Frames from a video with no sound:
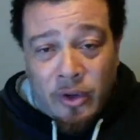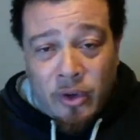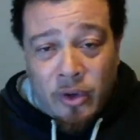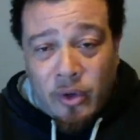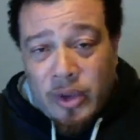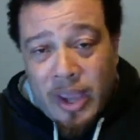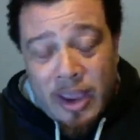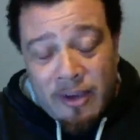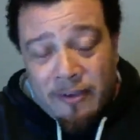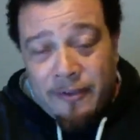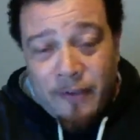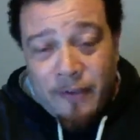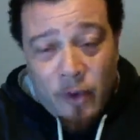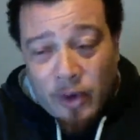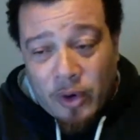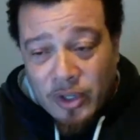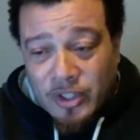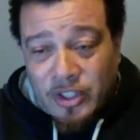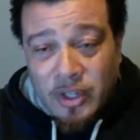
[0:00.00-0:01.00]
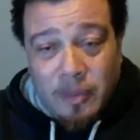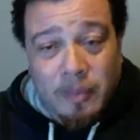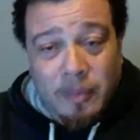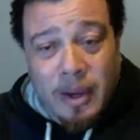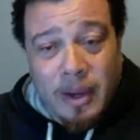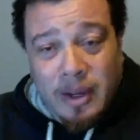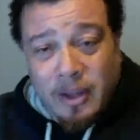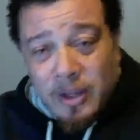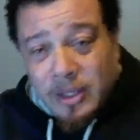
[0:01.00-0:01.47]
can't focus your
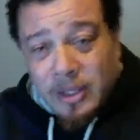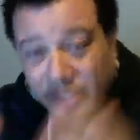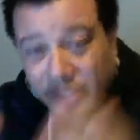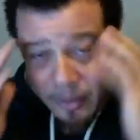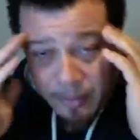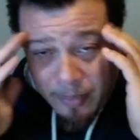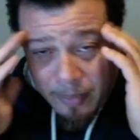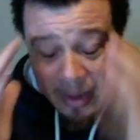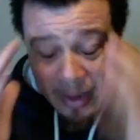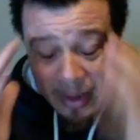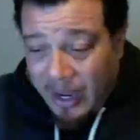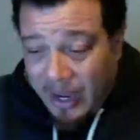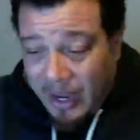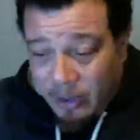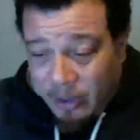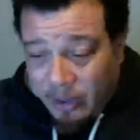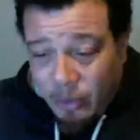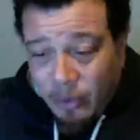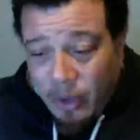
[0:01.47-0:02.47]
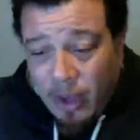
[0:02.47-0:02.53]
money, your mind.